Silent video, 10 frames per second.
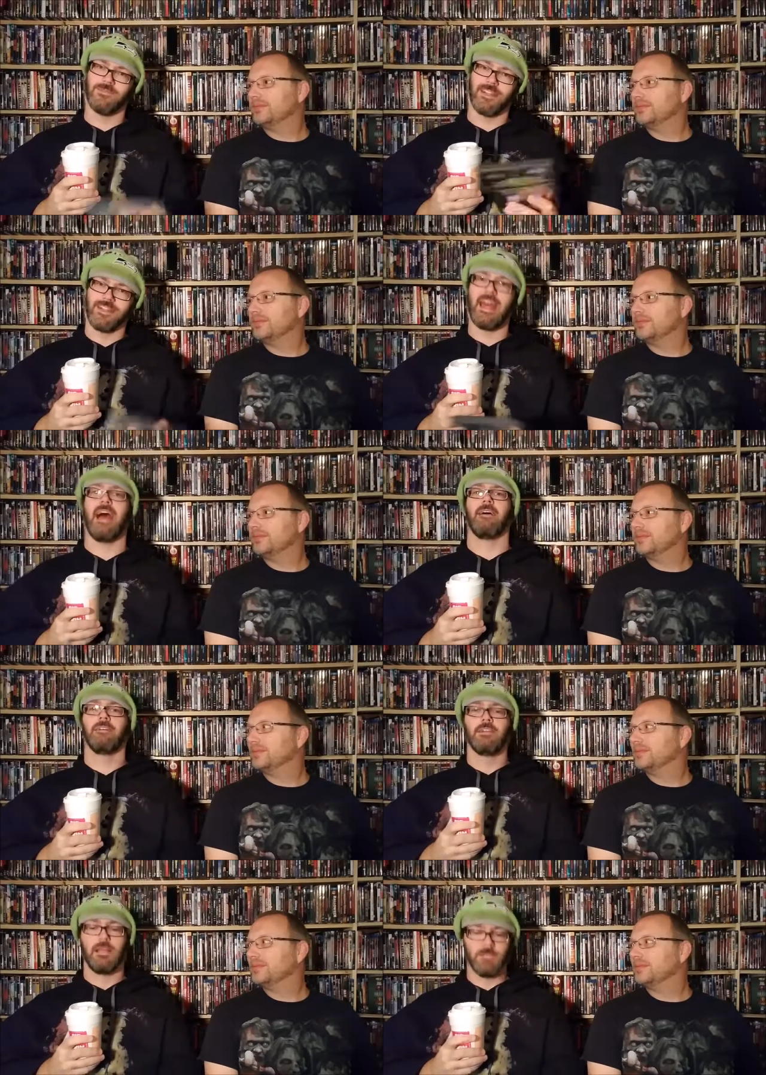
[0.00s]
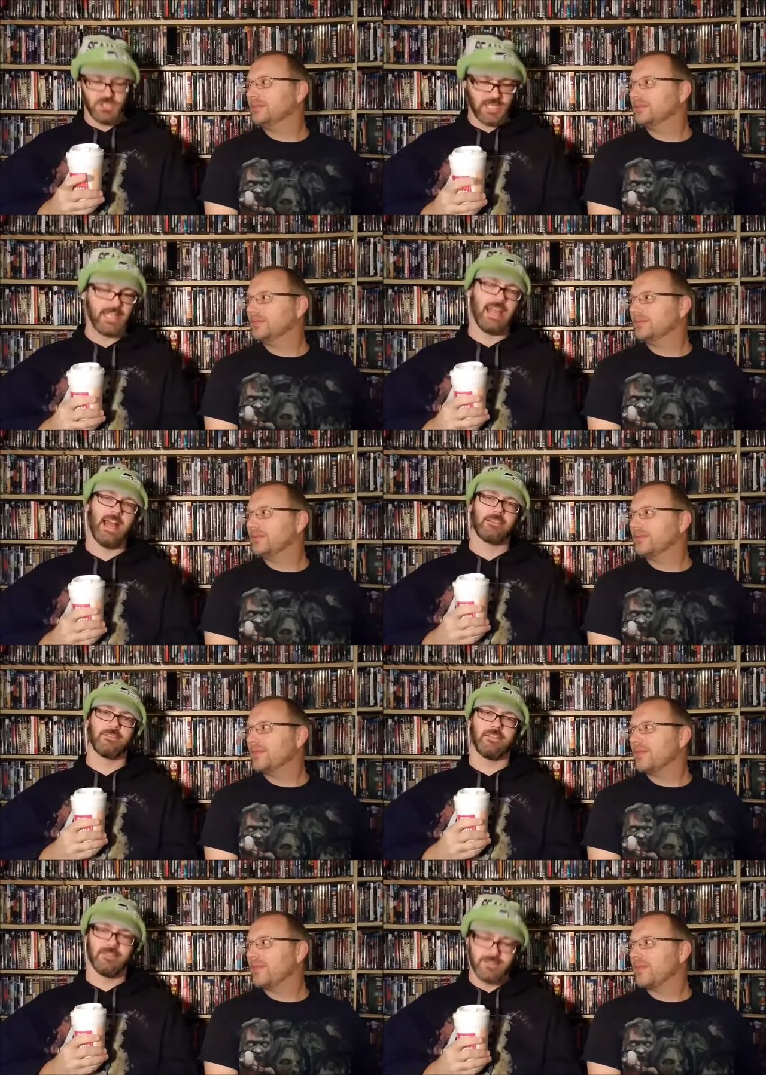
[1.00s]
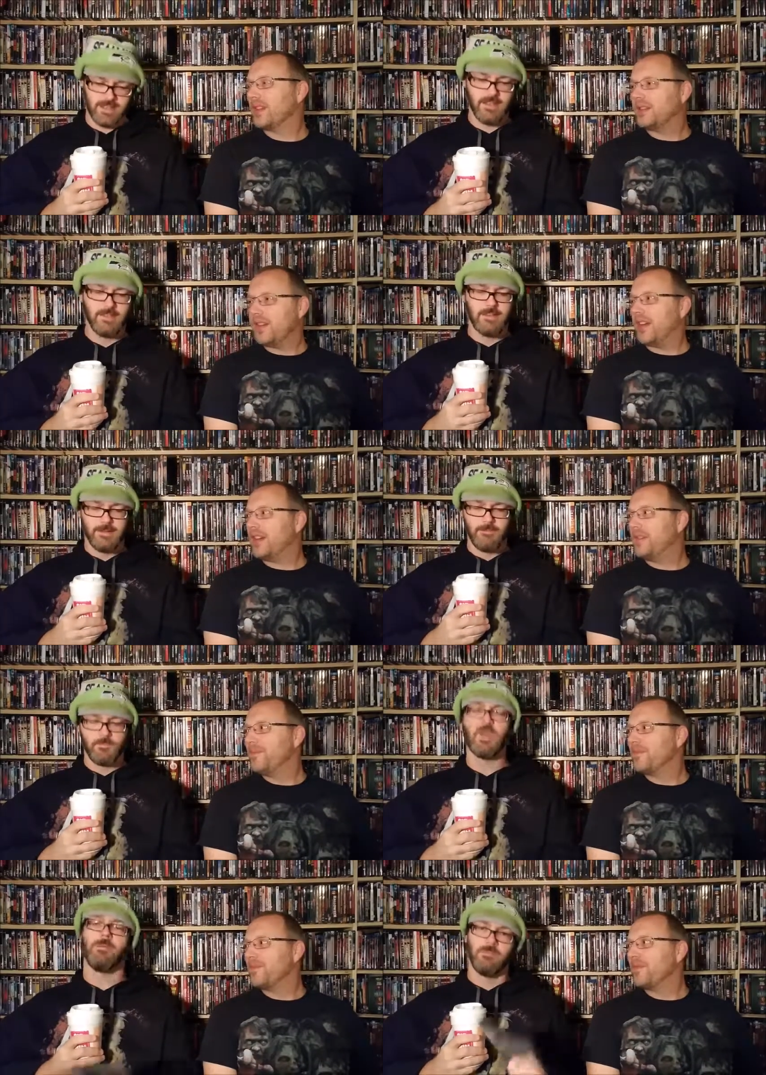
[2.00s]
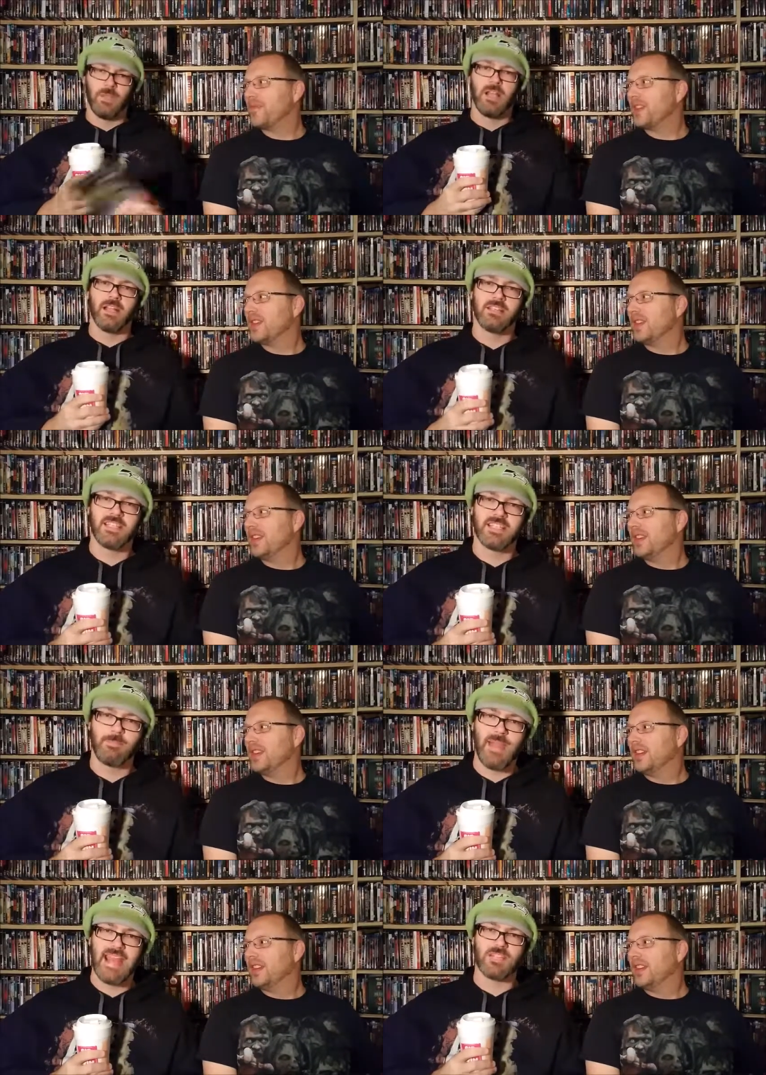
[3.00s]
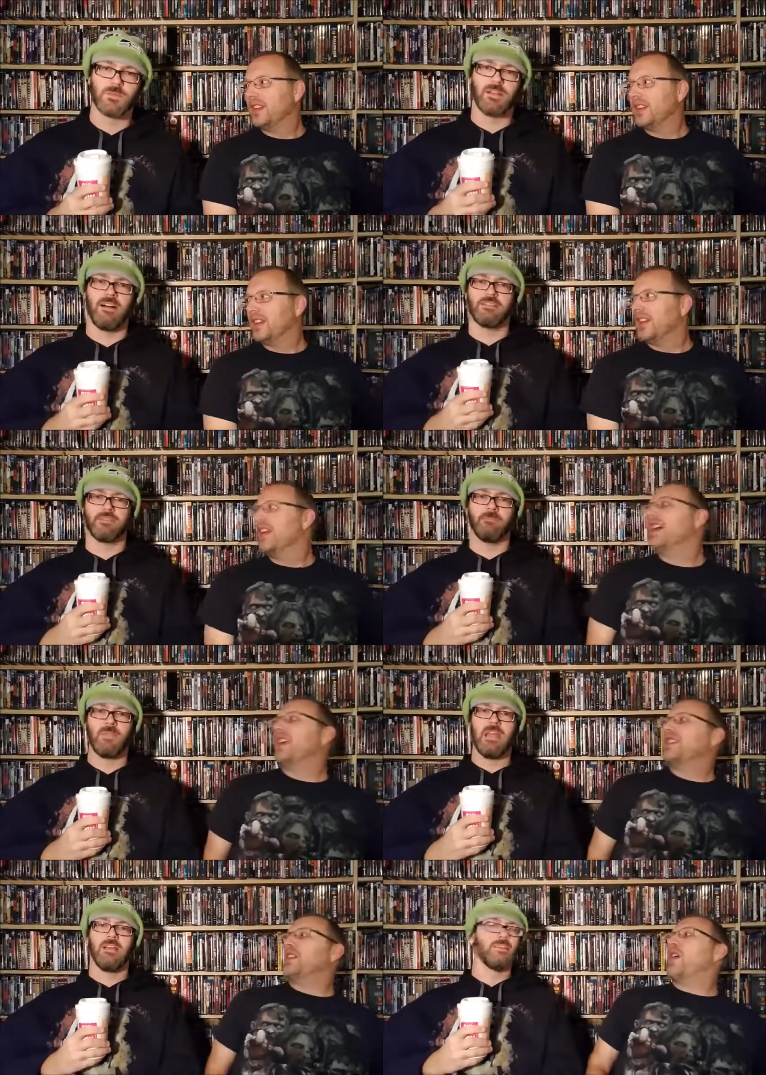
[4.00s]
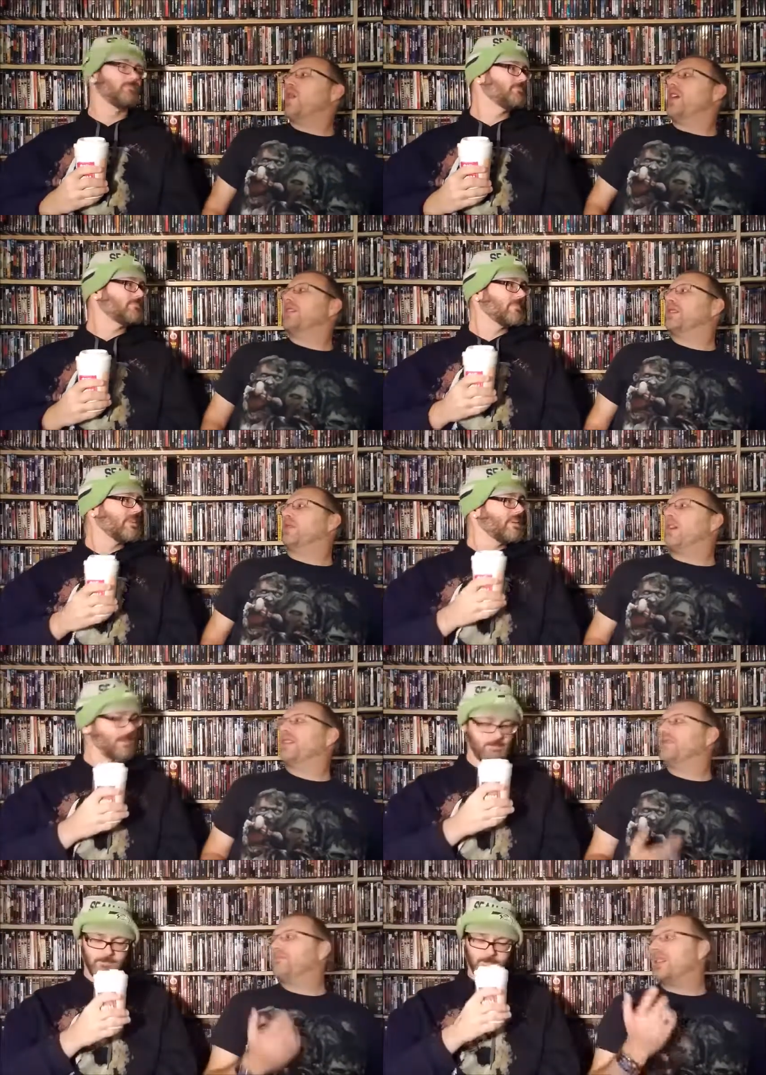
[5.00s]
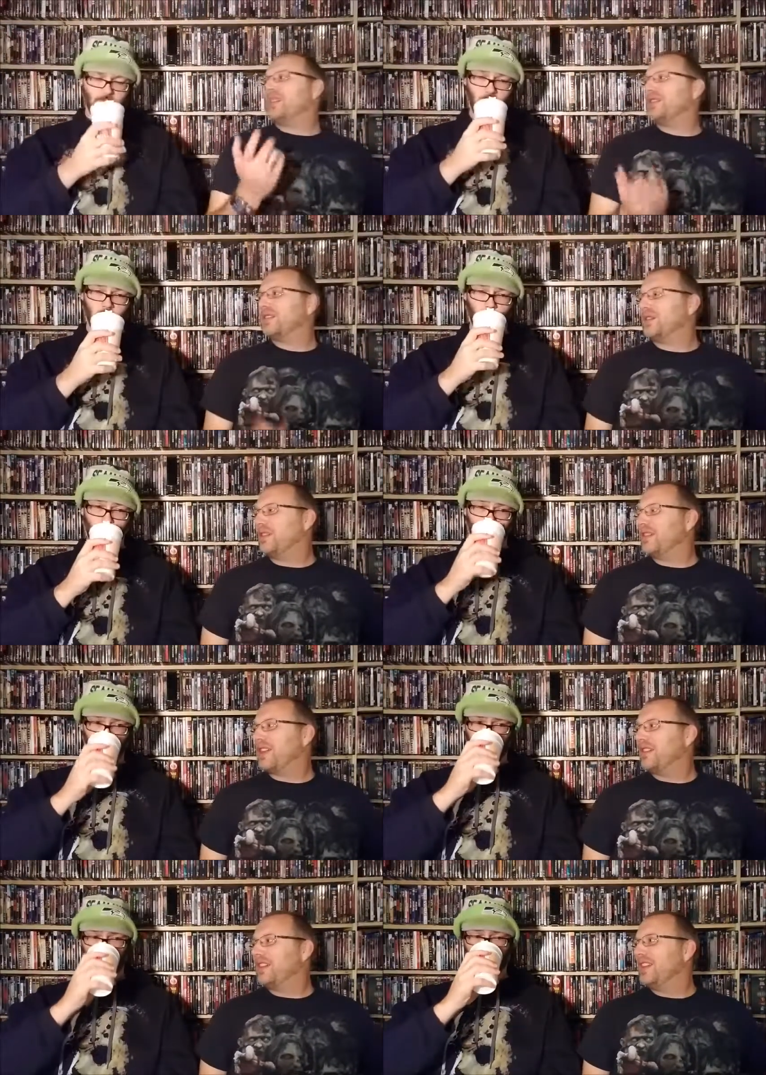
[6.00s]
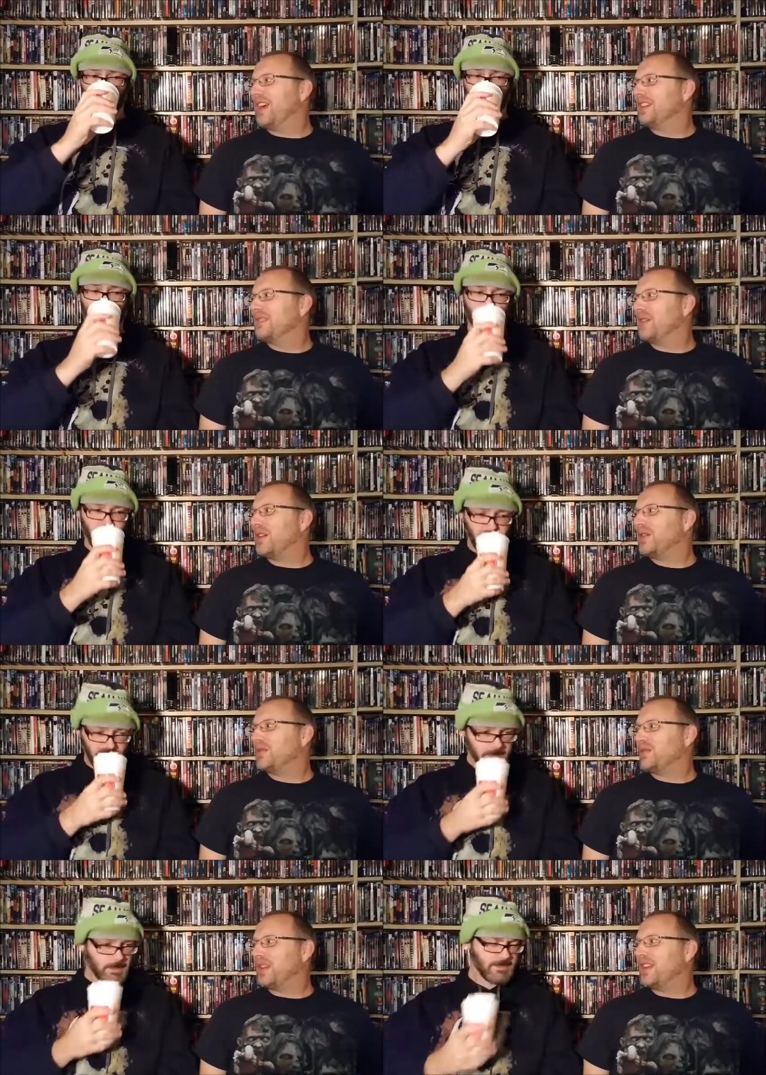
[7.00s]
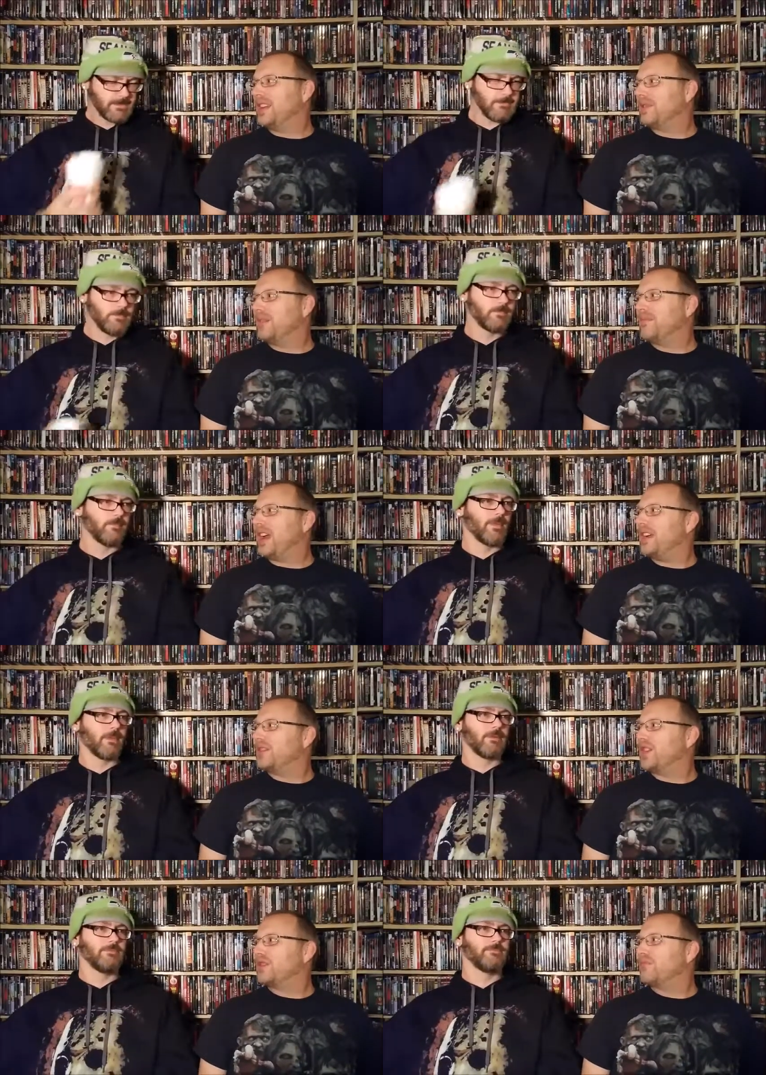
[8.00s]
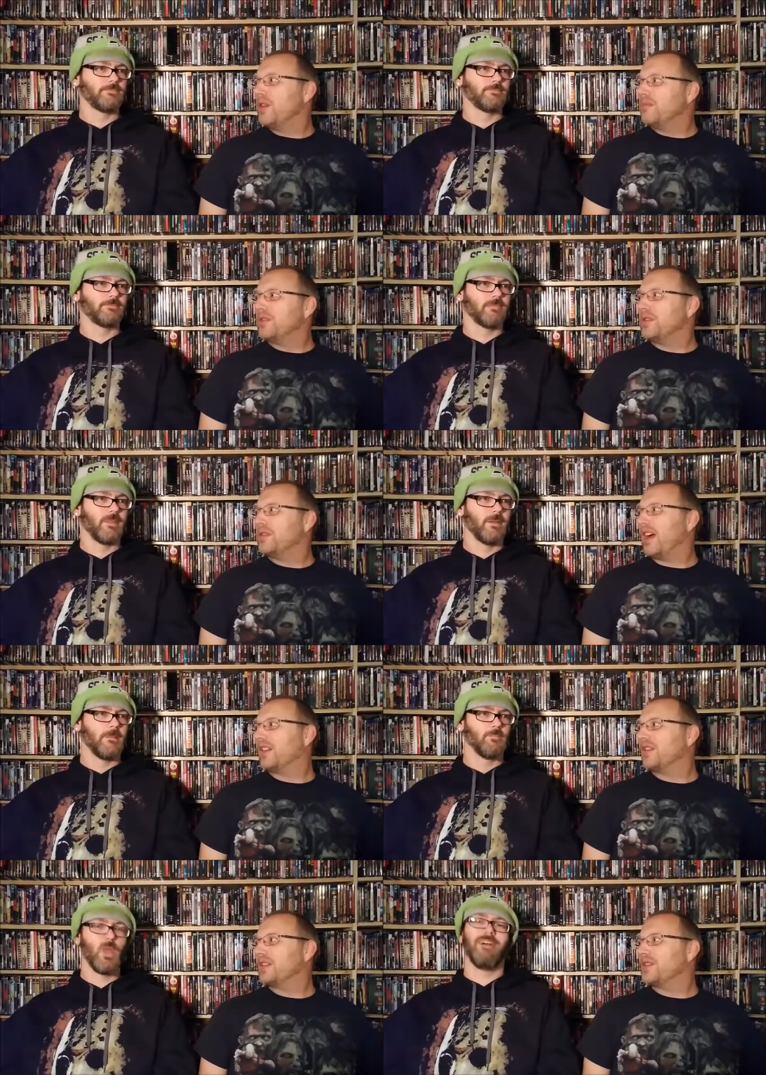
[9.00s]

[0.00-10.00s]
Speaker 1: like that, and machete action and stuff. Yeah. Consistent pace was awesome.
Speaker 2: You know, one the one piece of the gore that I really liked the most was when he ripped that chick's poop shoot out of her